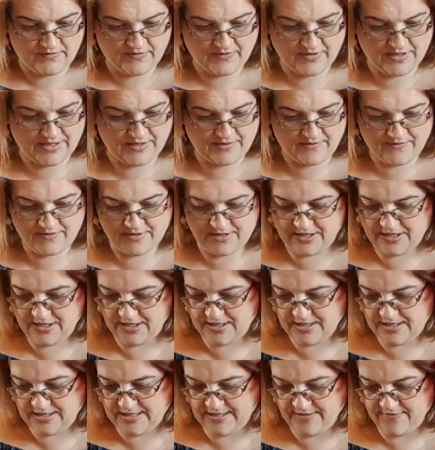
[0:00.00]
5,
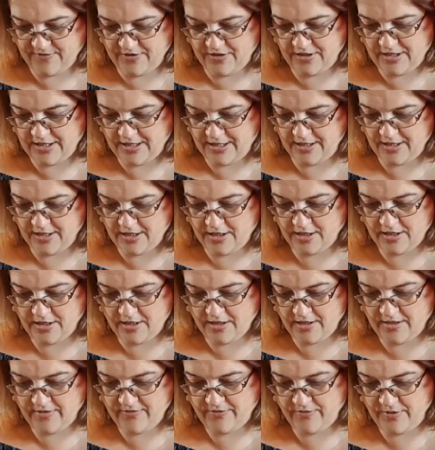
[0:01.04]
6,
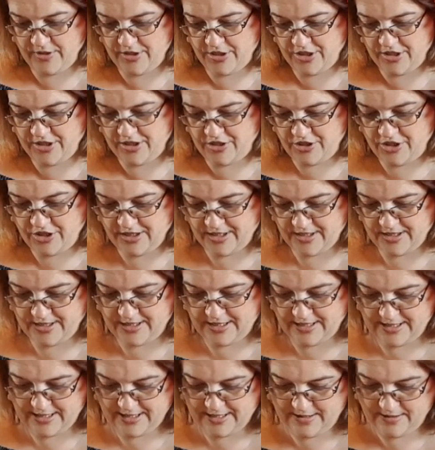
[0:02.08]
7.5, which is just
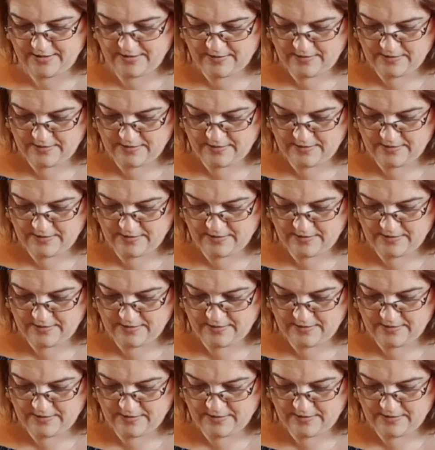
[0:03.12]
there.